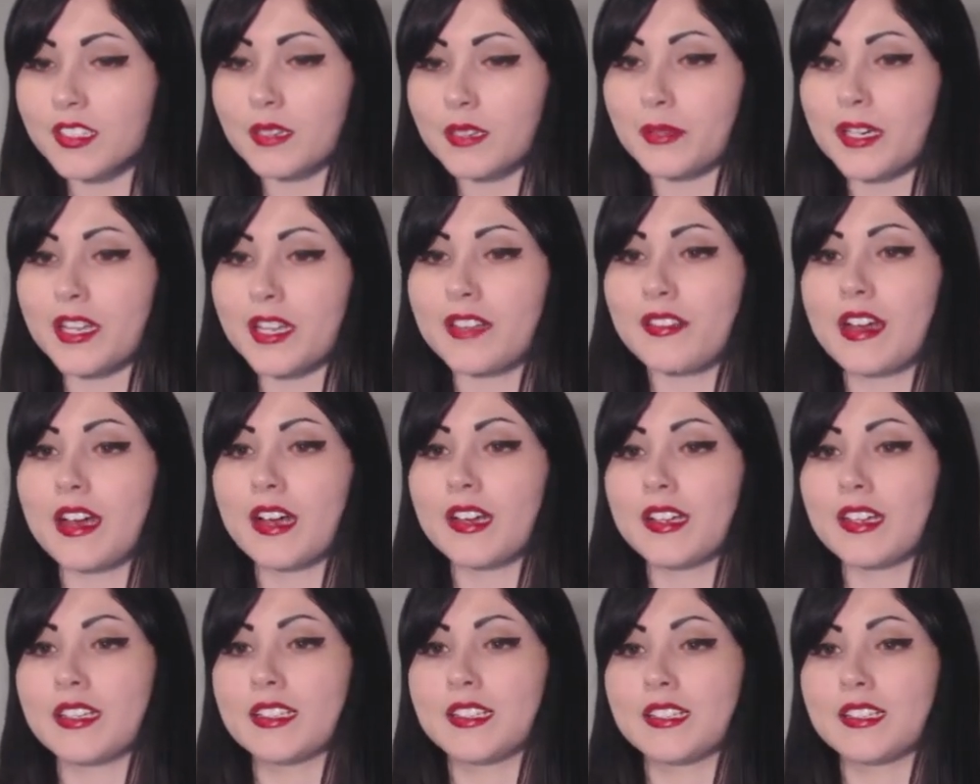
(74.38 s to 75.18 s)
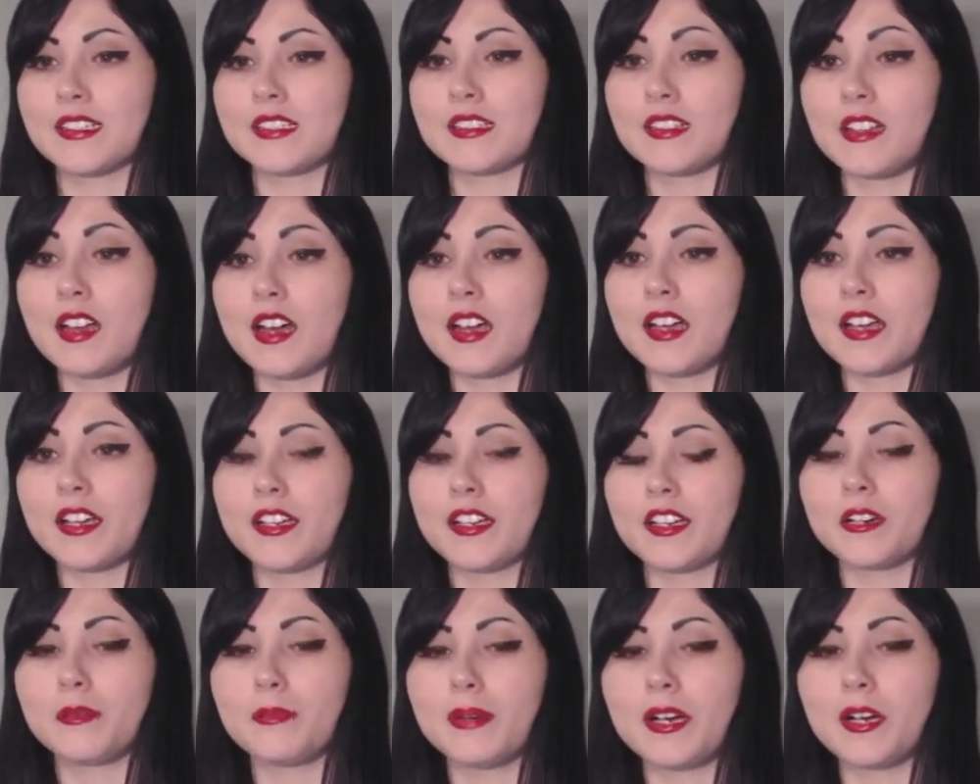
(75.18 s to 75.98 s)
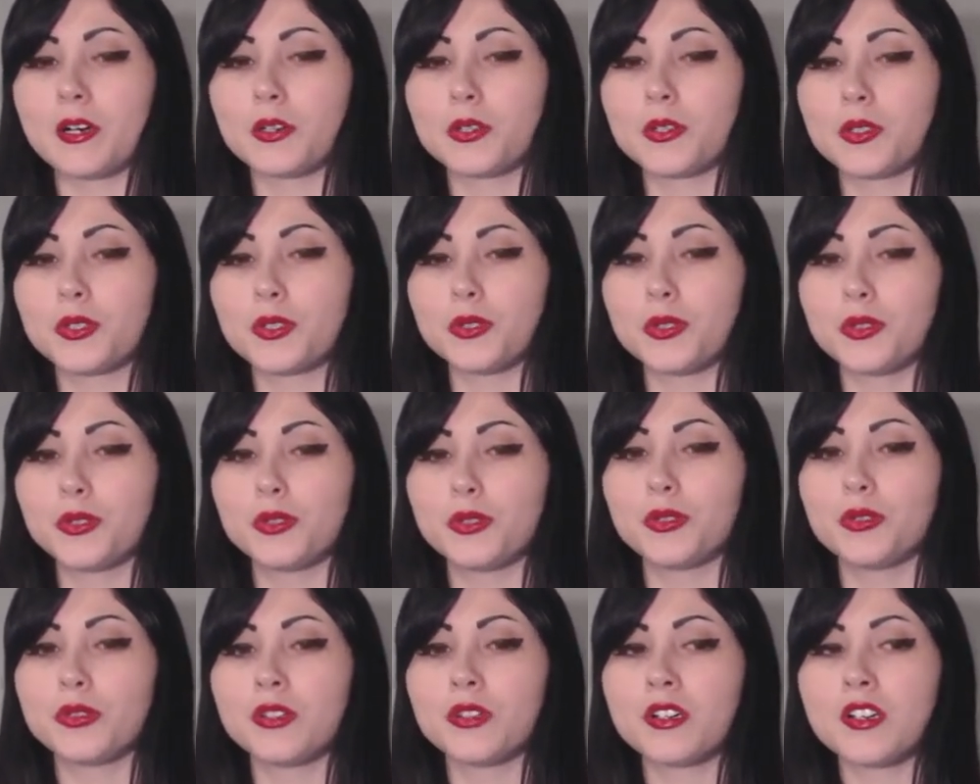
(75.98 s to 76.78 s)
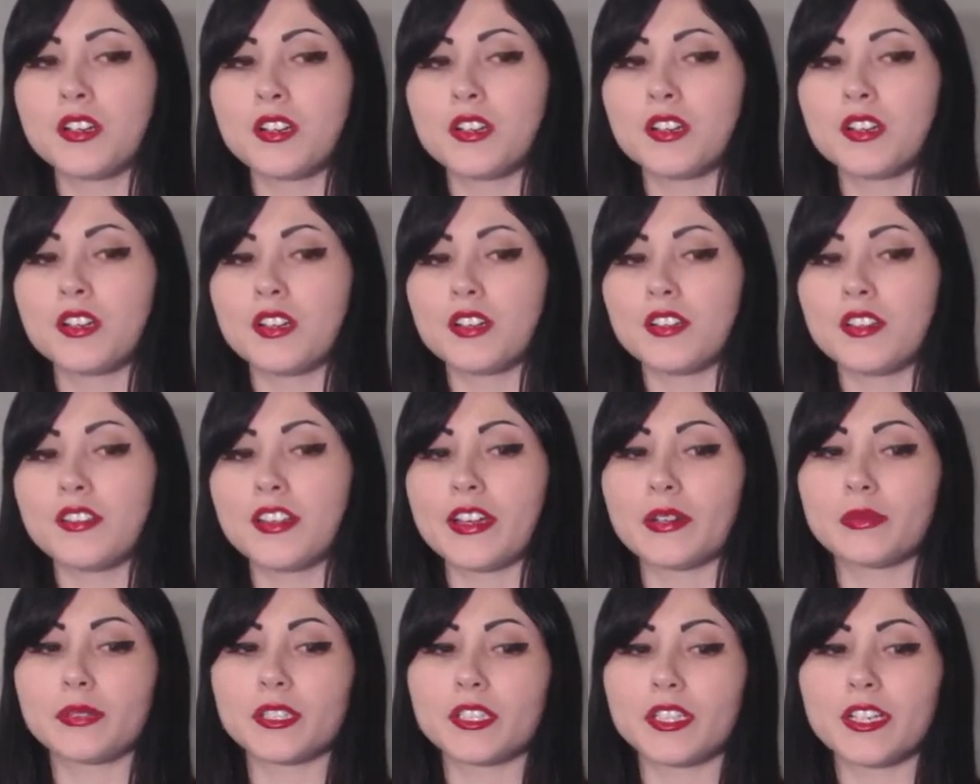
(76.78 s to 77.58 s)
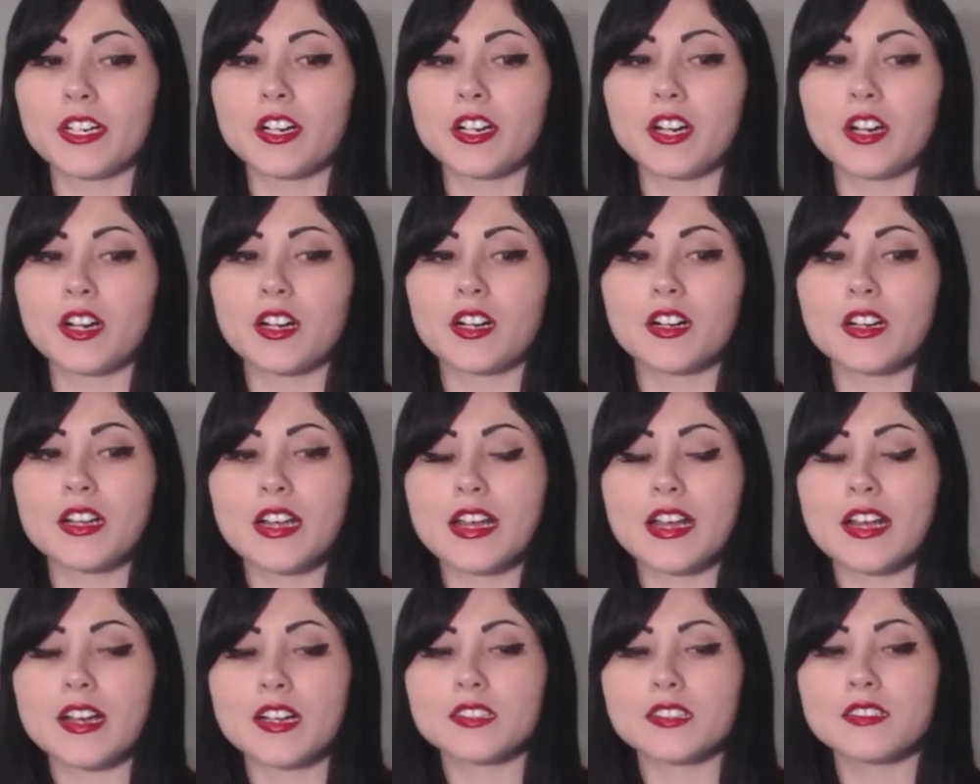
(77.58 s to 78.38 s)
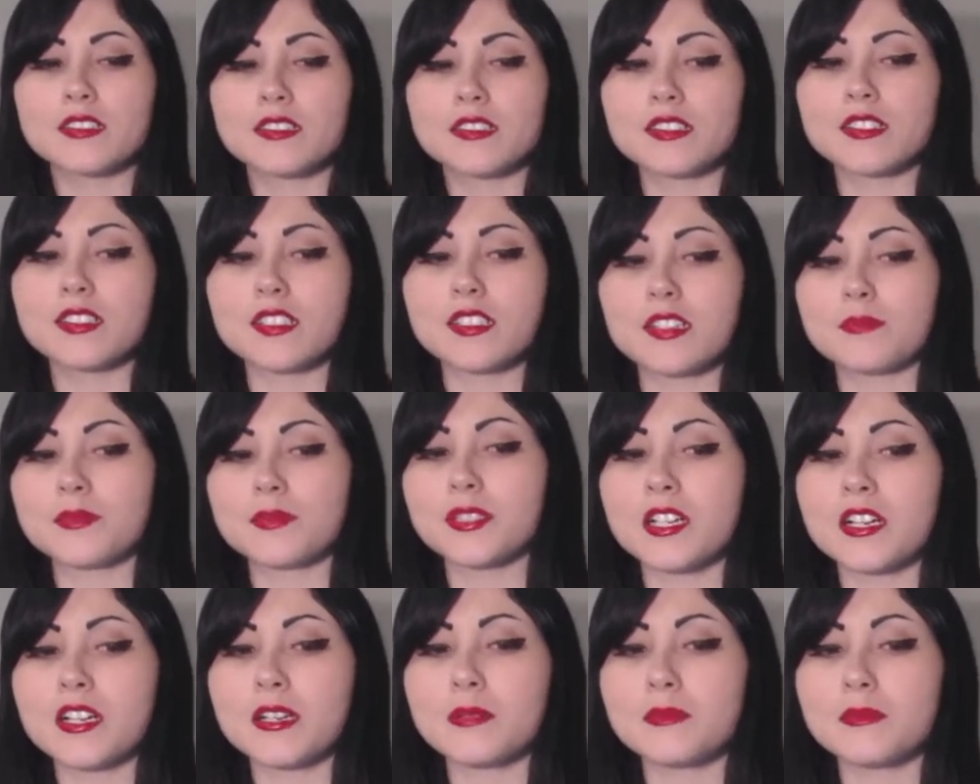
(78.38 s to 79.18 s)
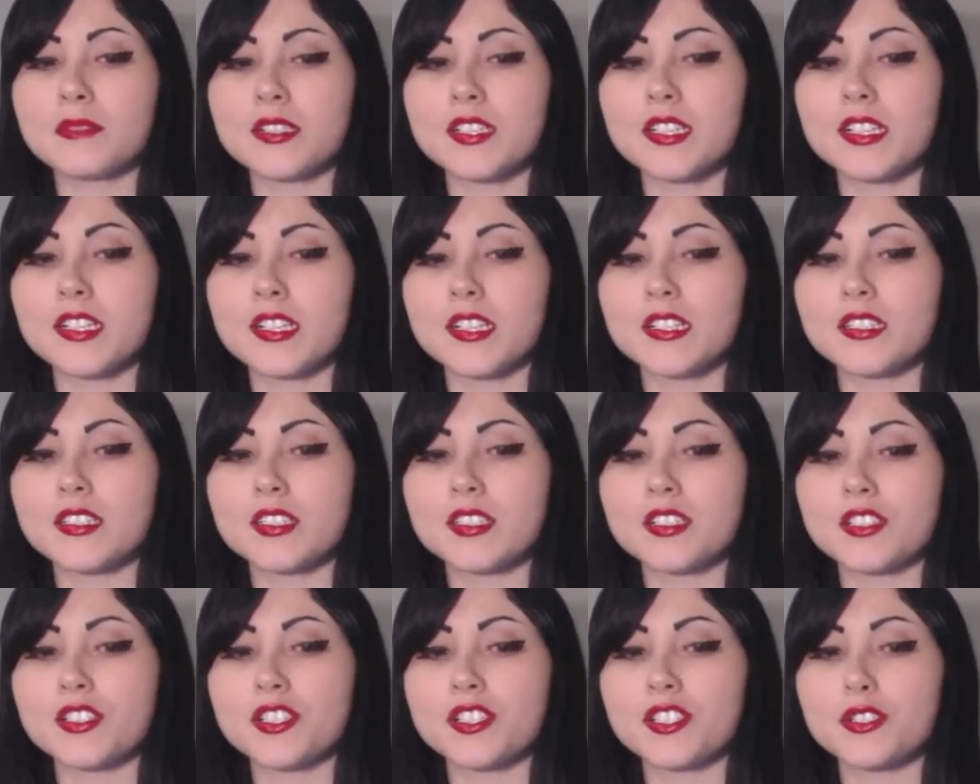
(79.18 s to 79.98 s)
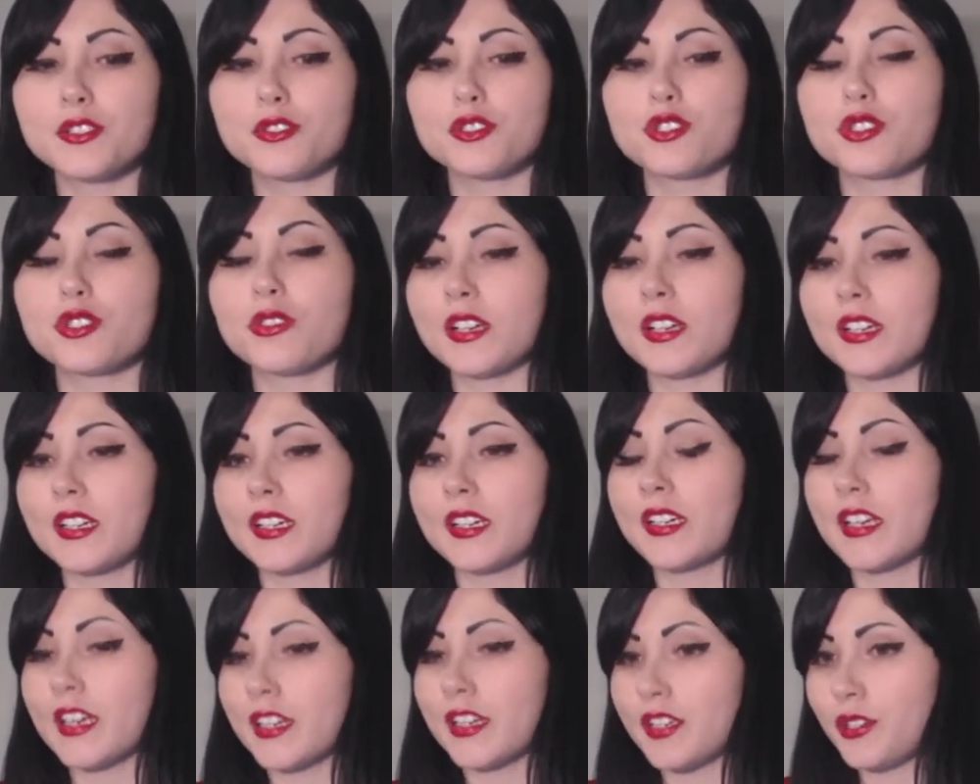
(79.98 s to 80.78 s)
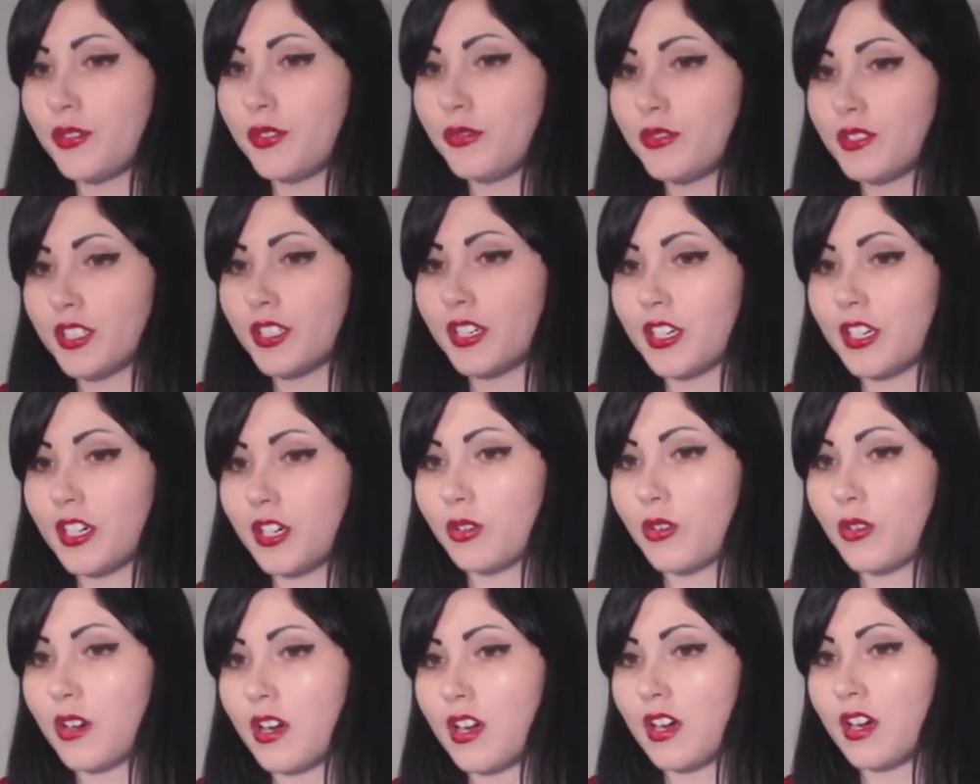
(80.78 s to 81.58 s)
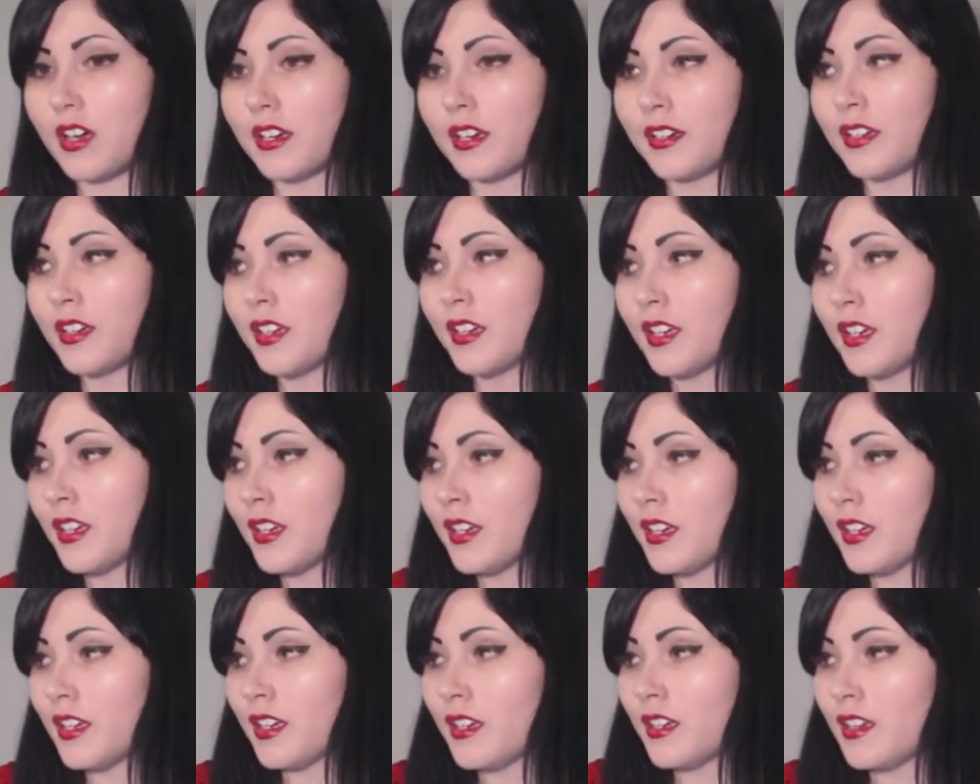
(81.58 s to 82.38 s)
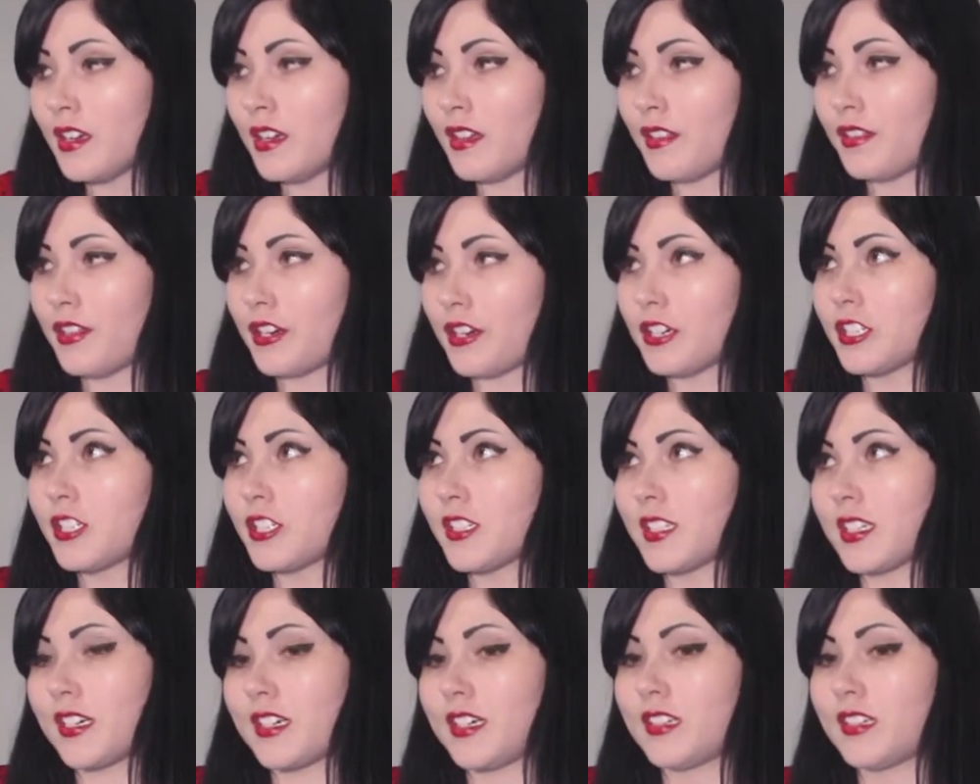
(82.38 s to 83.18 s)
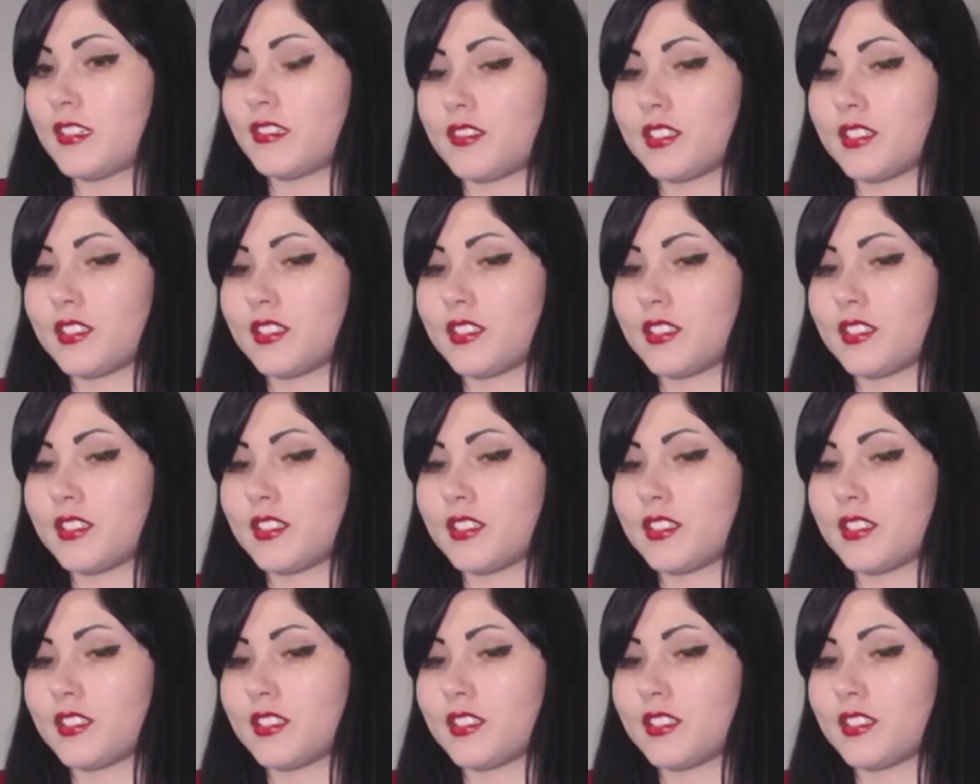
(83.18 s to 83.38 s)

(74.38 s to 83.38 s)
Somebody that is lying about who they really are, and sometimes it's to try to get you to go on their site.